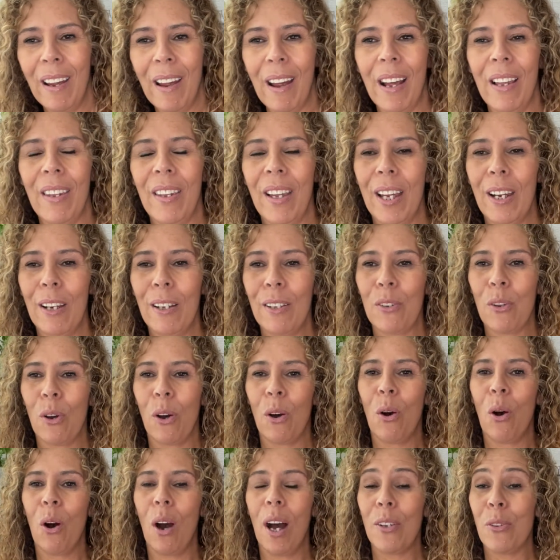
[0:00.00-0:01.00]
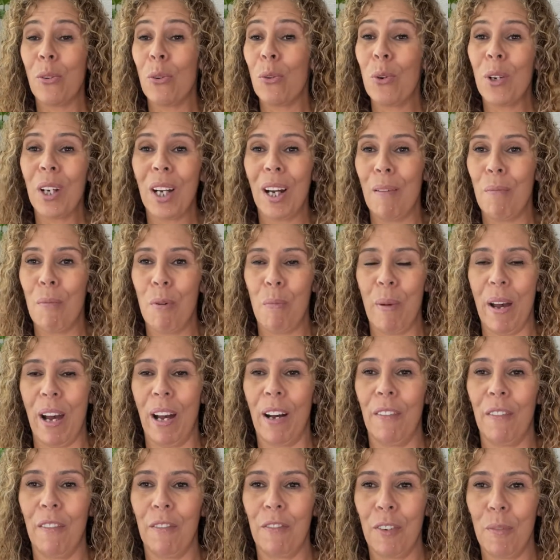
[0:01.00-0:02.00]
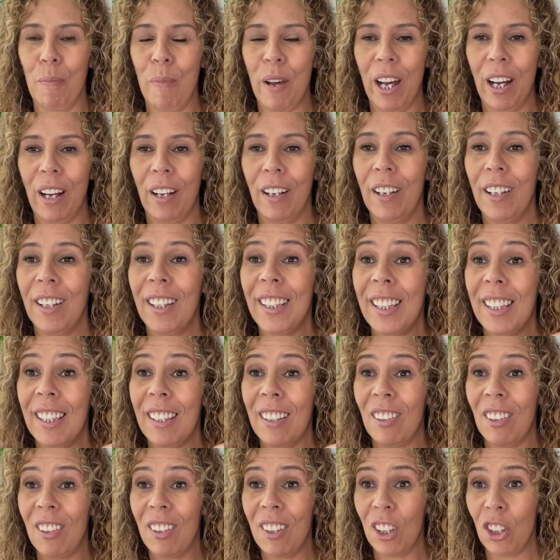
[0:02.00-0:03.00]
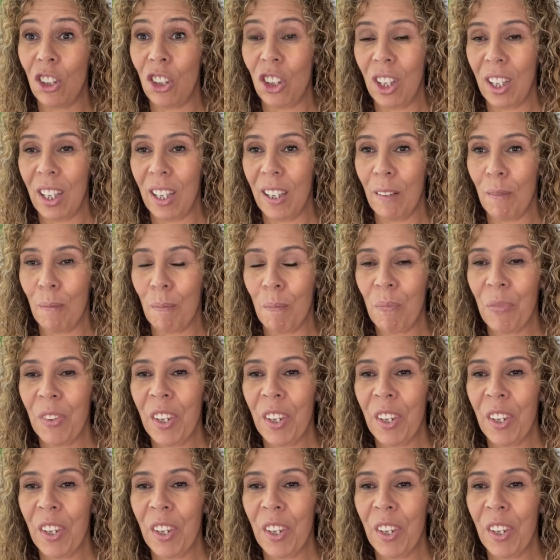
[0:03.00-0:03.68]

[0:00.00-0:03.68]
And that has all come about from our conditioning.